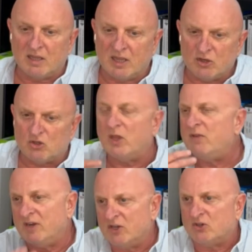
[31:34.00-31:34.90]

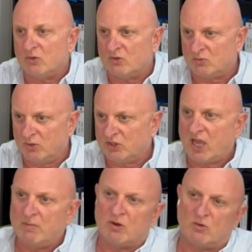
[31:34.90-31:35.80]
even issues which
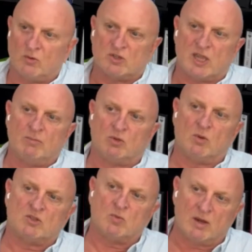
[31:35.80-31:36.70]
came to
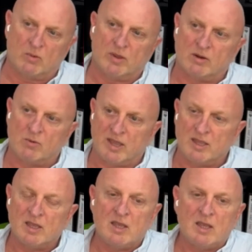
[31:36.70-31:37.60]
us while we were
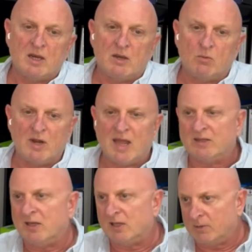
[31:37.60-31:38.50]
away were
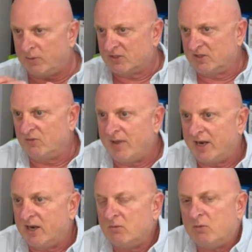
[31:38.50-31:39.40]
handled in a positive
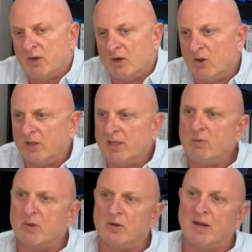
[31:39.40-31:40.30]
manner. We were on holiday, we
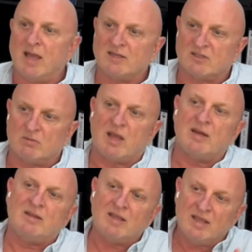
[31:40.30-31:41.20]
were relaxed,
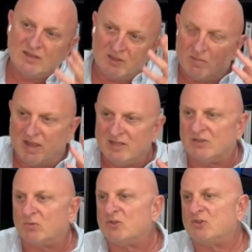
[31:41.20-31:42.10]
and the
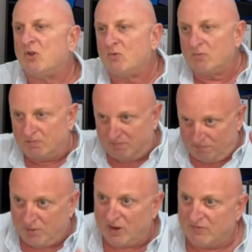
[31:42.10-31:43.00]
mindset was so
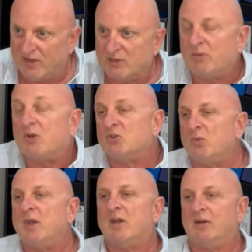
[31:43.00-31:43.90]
perfect because
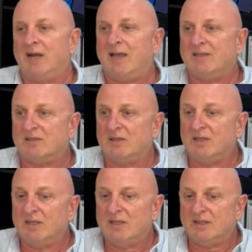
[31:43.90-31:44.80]
we are relaxed
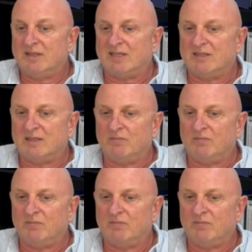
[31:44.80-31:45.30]
that